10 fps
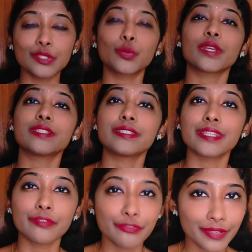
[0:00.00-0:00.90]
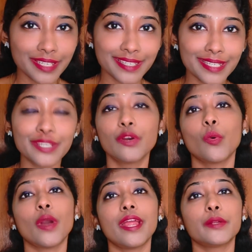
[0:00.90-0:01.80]
you can definitely
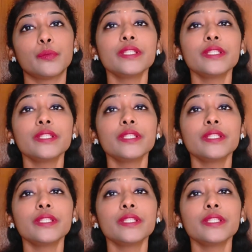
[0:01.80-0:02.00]
go ahead